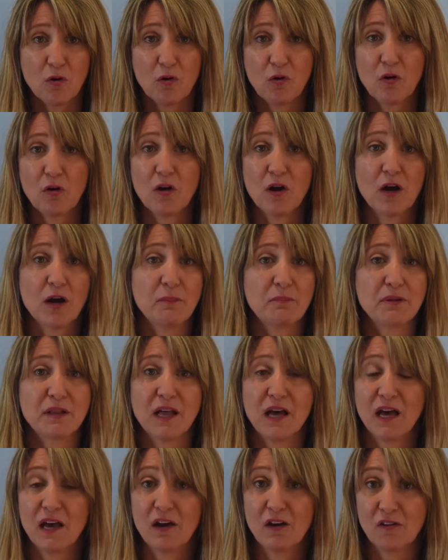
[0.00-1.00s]
or
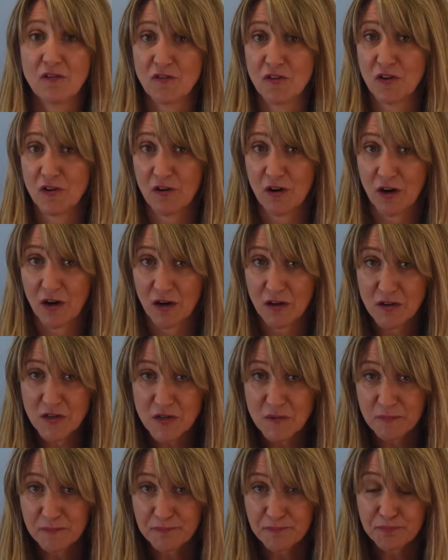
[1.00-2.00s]
apply over your
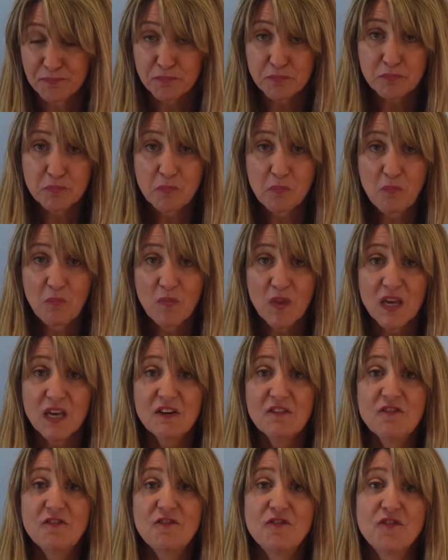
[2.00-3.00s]
heart.
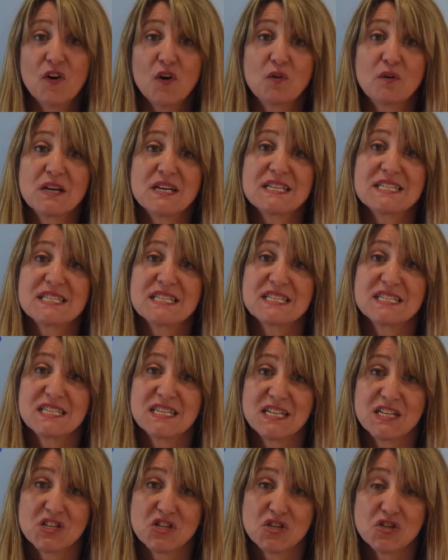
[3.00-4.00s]
If focus is
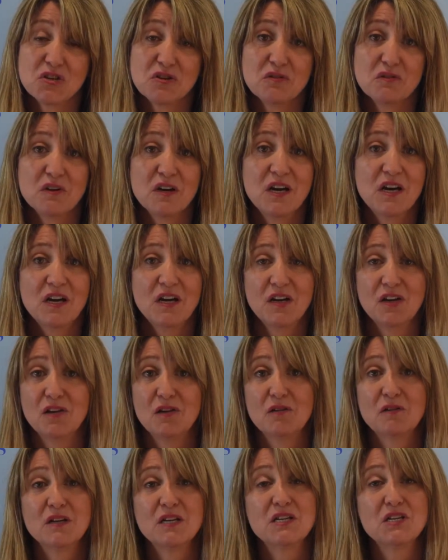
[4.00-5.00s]
an issue,
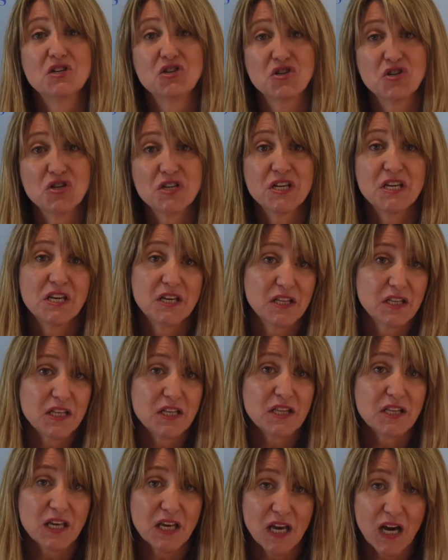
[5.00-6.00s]
you know, in addition to
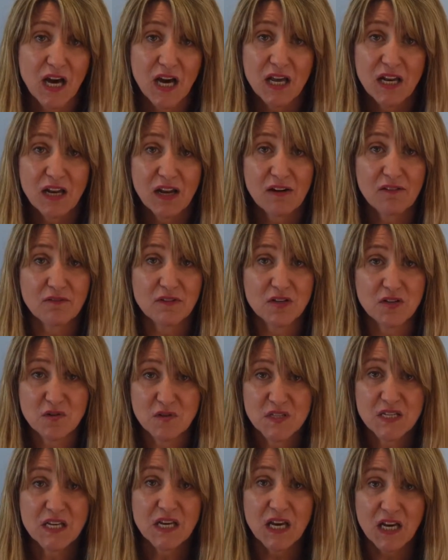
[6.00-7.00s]
healing the gut and
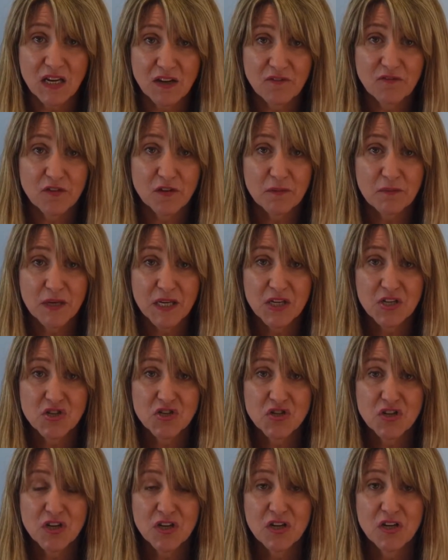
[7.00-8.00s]
reducing gut
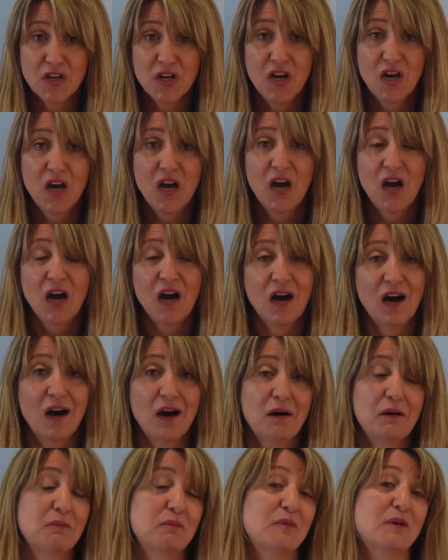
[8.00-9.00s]
inflammation,
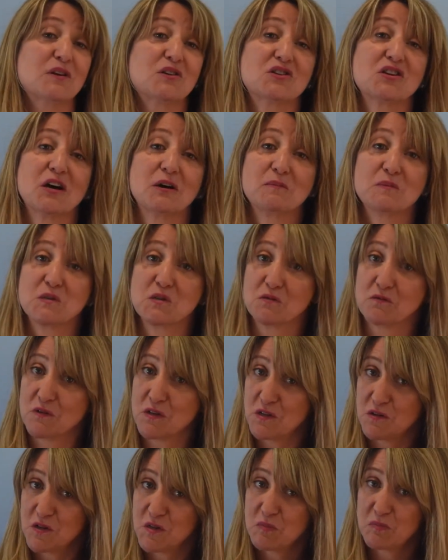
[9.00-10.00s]
uh, which helps to
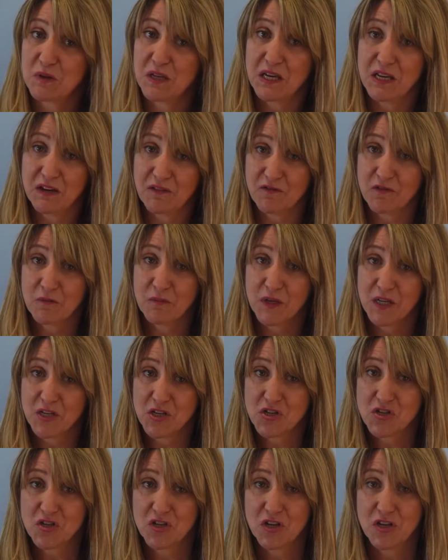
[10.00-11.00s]
reduce brain
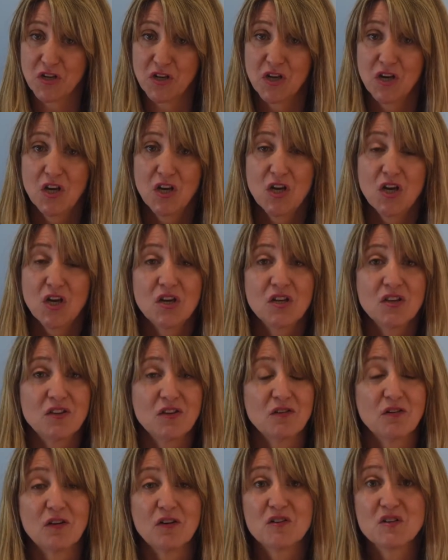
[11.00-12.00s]
inflammation,
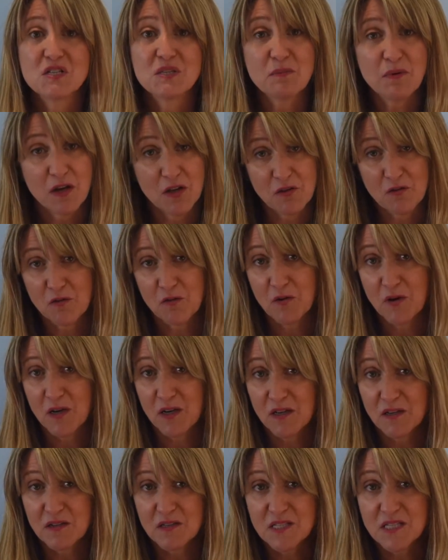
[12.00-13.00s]
there are some other
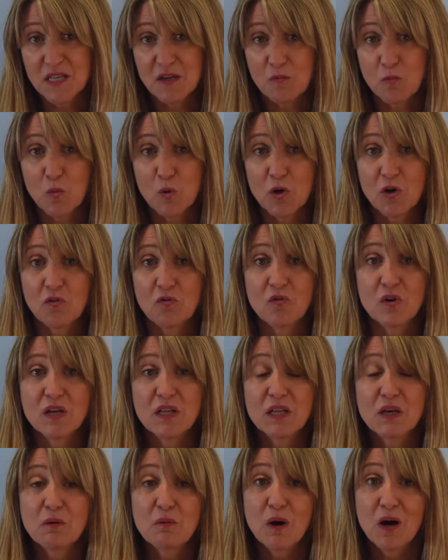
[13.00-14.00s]
oils that work
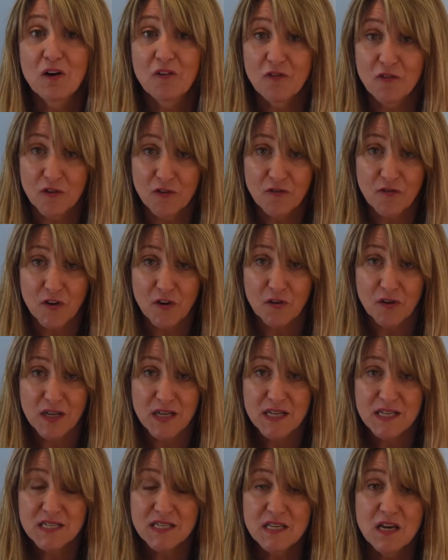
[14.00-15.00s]
really well for
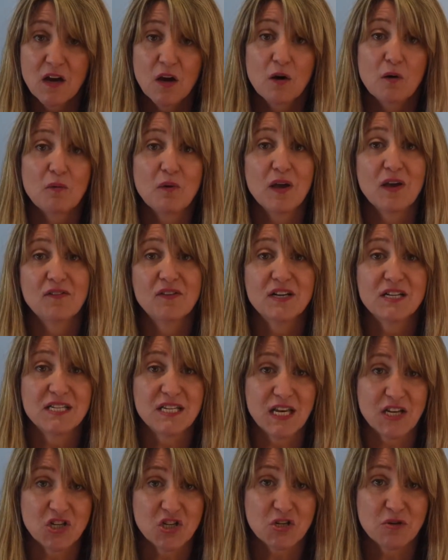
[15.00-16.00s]
focus. We have an
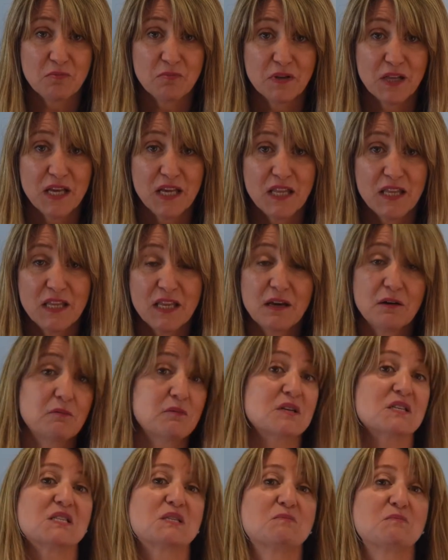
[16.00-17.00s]
attention blend that
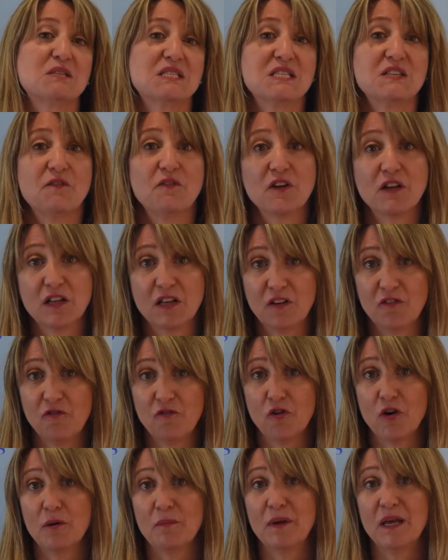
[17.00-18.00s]
was specifically
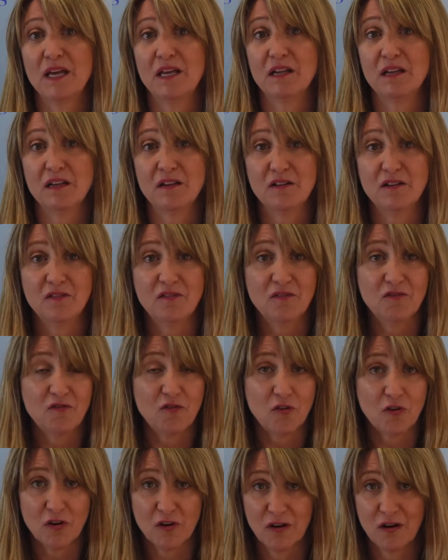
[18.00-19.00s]
formulated
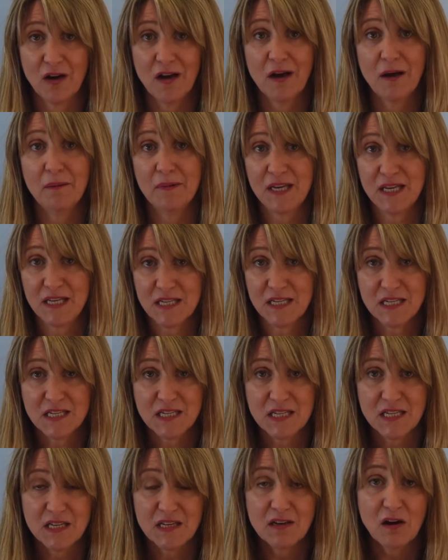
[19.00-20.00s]
for um,
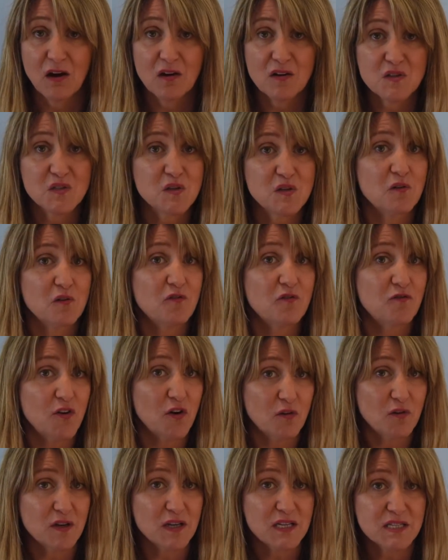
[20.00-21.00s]
ADD, also
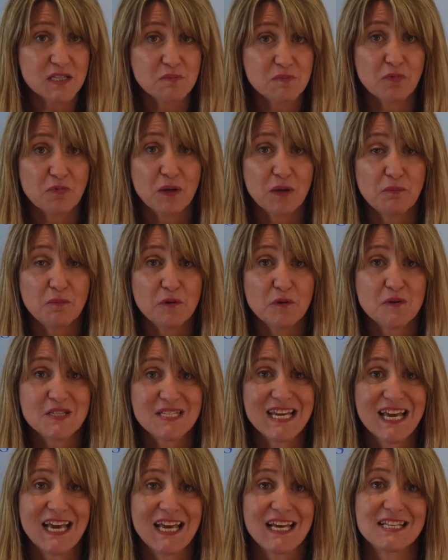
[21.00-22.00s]
focus, brain
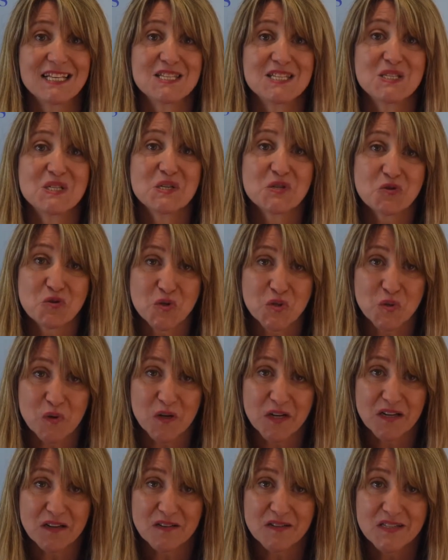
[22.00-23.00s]
boost, and citrus
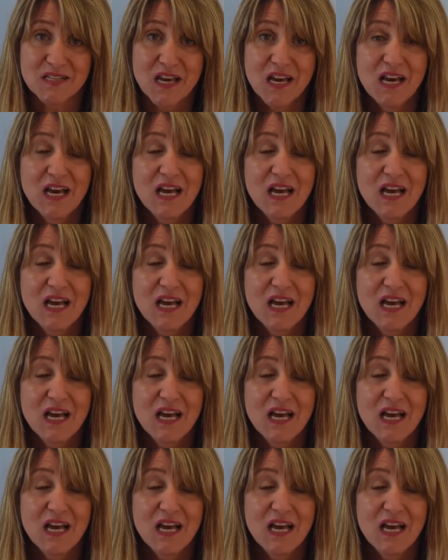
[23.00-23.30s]
oils